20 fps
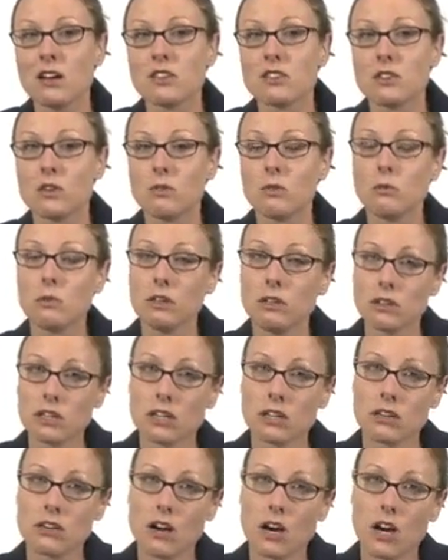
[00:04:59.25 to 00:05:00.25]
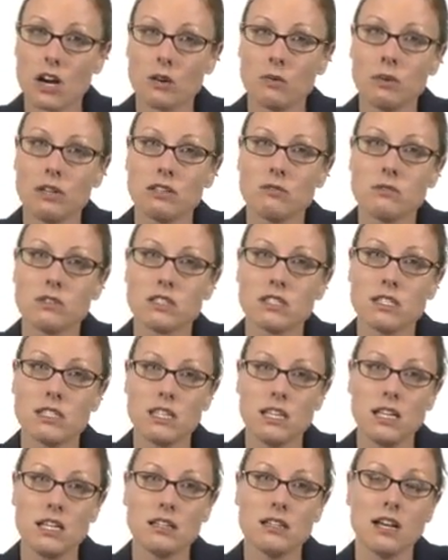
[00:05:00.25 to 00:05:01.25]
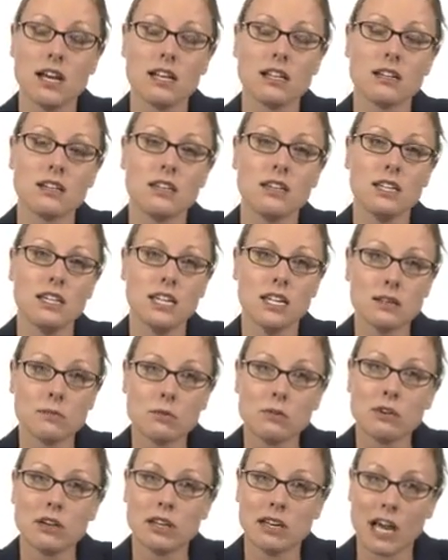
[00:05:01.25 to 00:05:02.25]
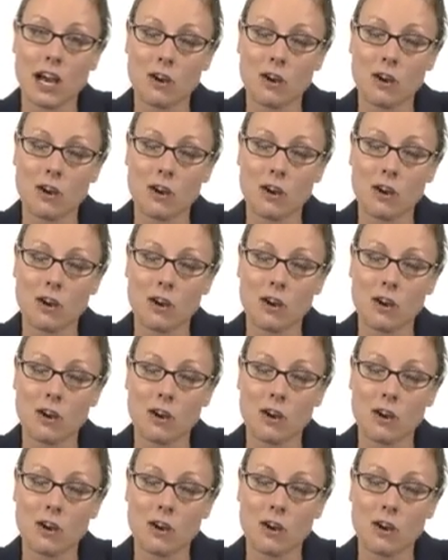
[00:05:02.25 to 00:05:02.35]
So when we look at a car, we would see that the input and